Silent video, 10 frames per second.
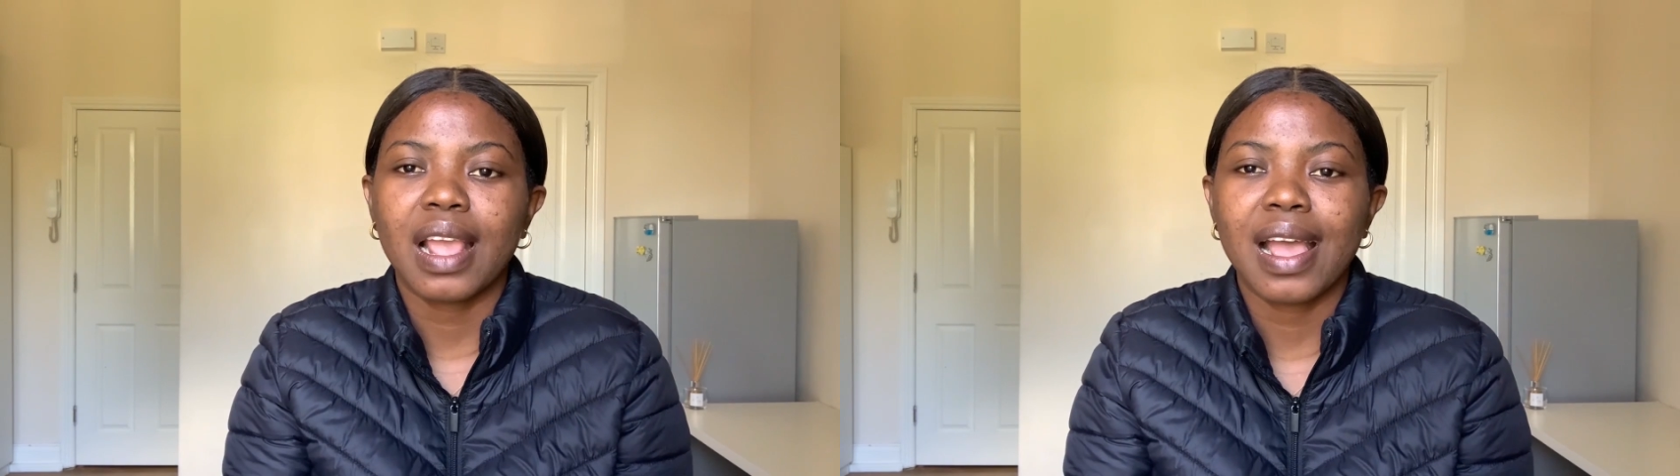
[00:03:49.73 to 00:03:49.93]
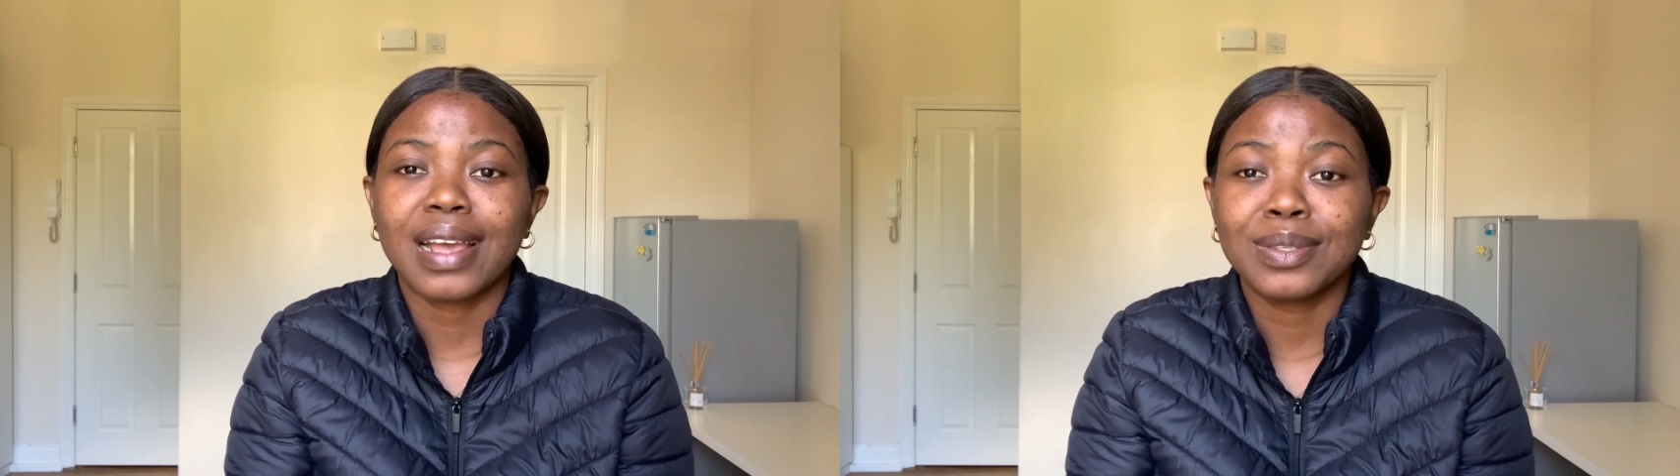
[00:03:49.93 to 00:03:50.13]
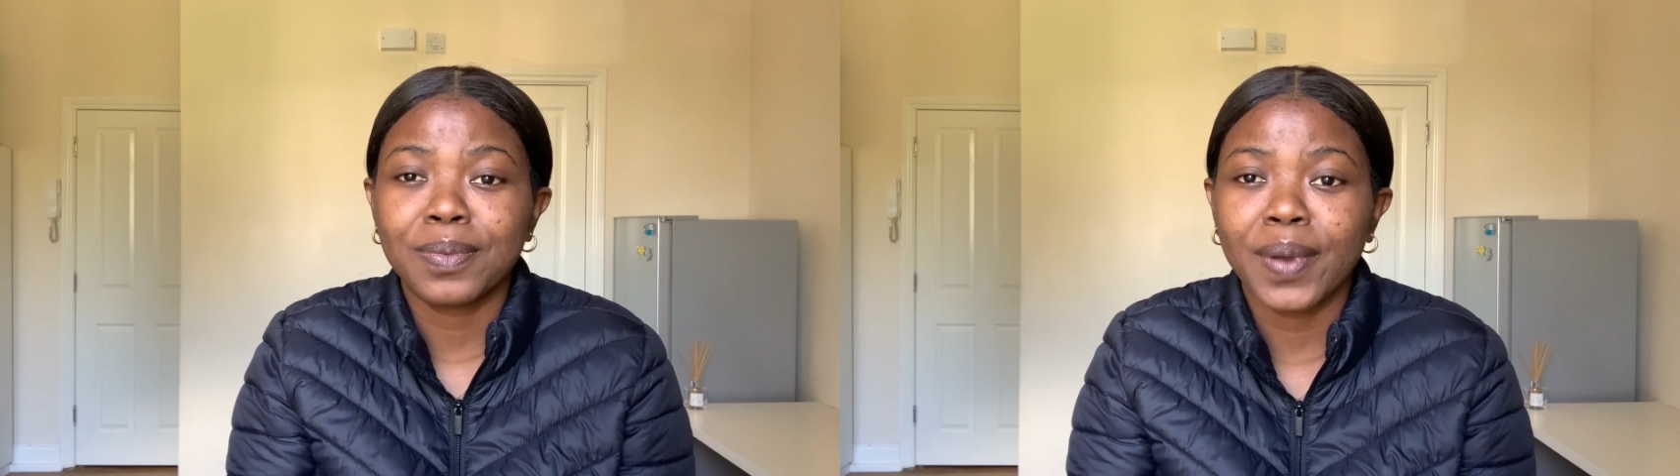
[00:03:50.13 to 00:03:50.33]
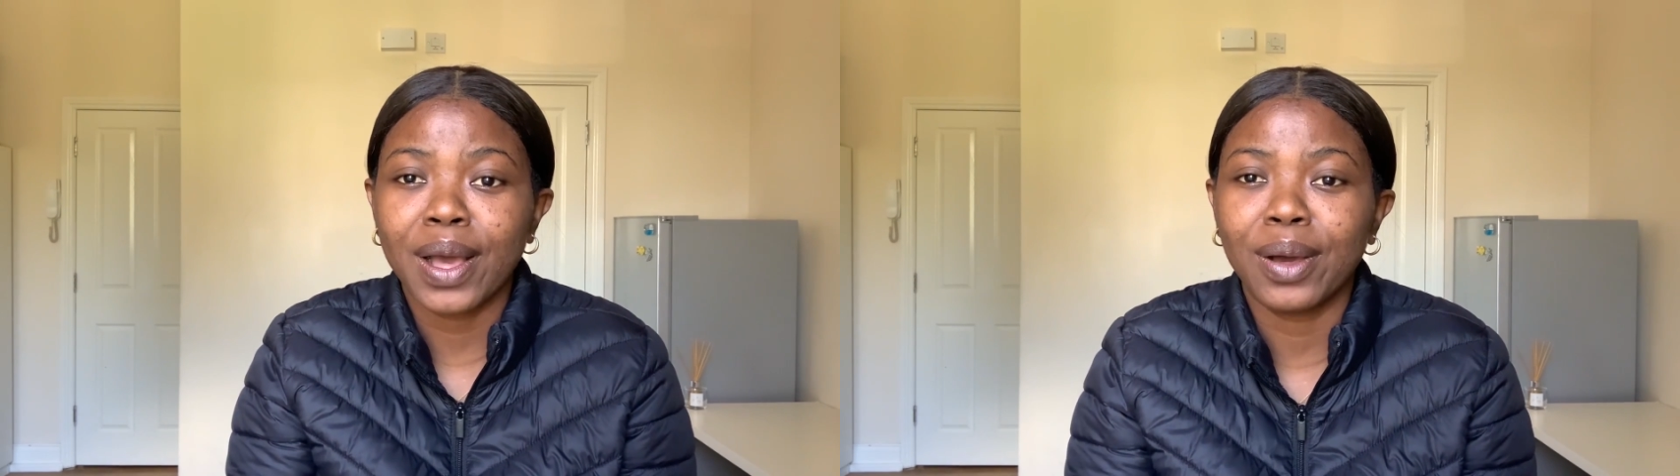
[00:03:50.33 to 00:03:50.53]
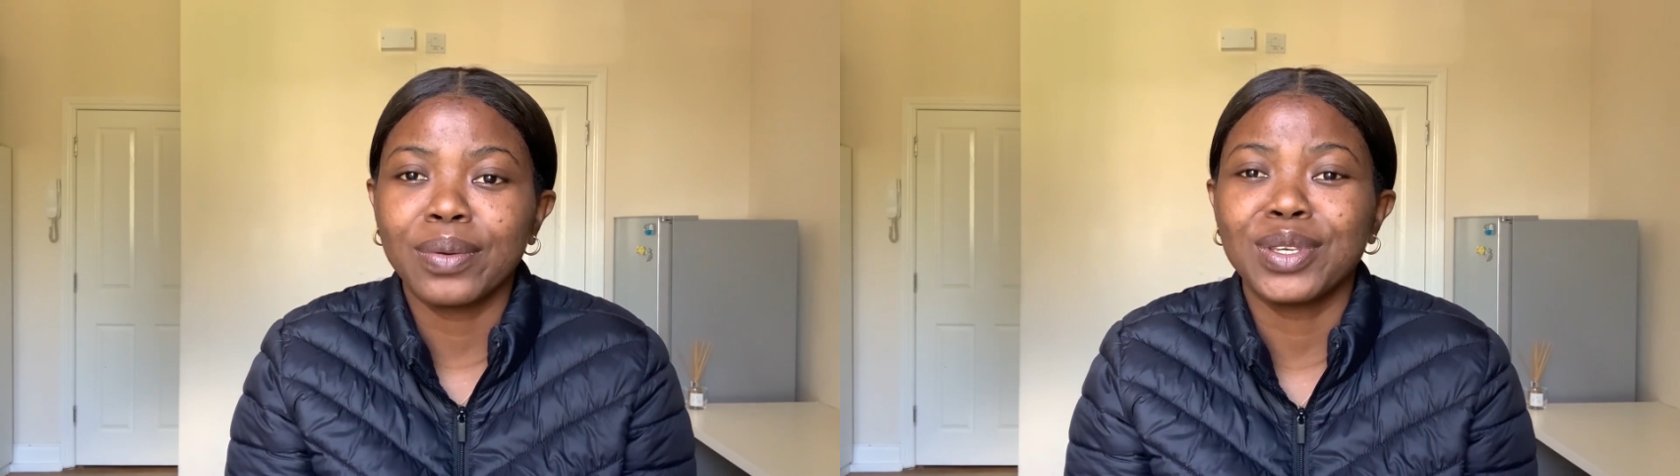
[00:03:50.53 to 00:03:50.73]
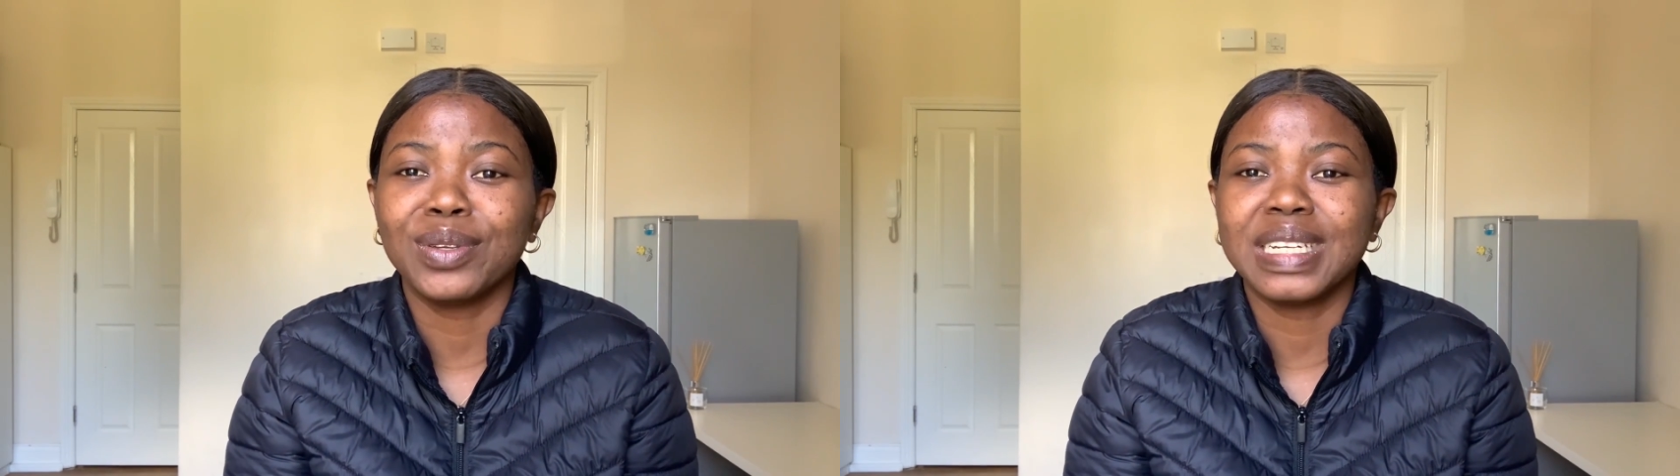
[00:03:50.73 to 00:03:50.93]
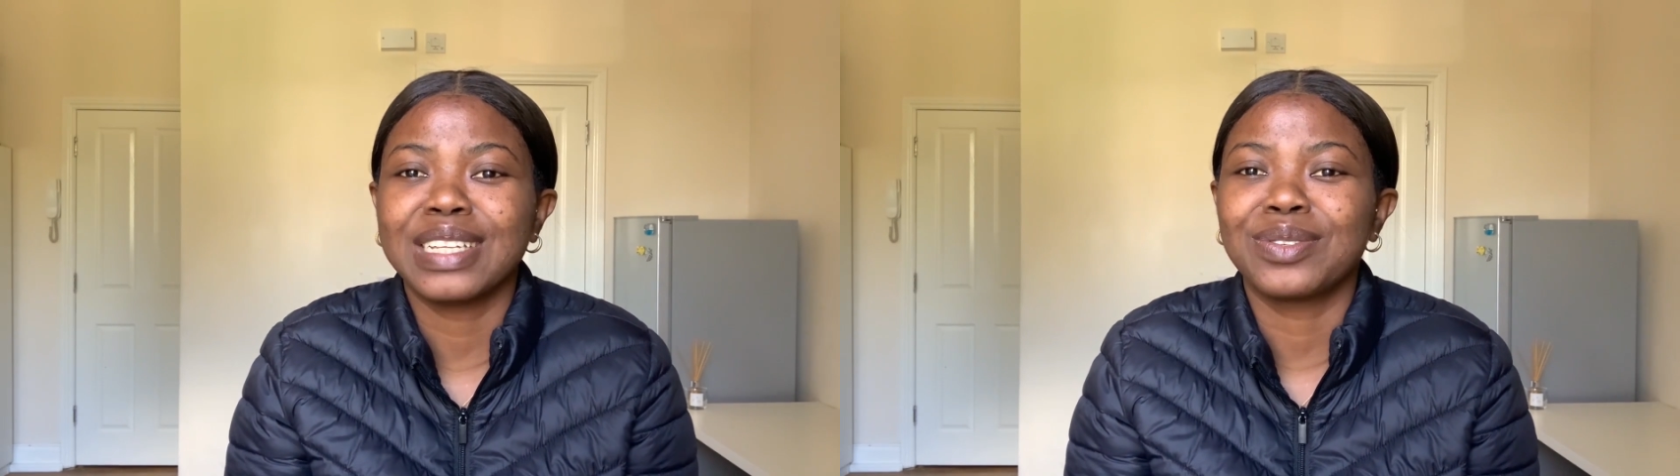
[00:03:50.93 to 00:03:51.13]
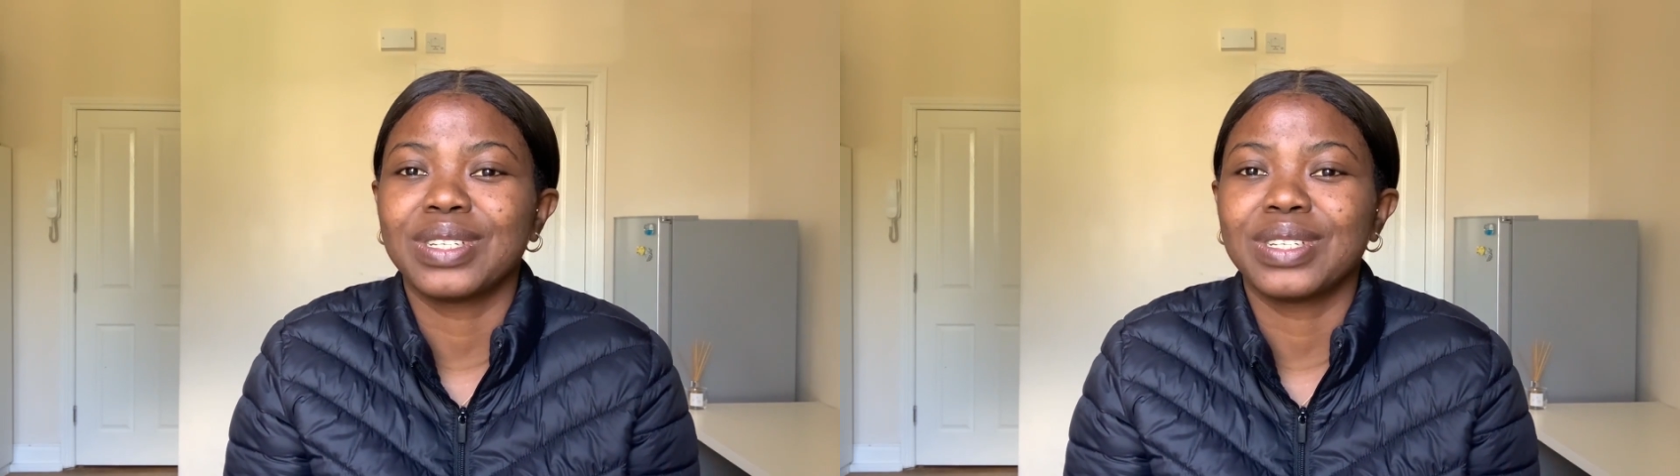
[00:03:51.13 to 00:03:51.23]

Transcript: As well, you need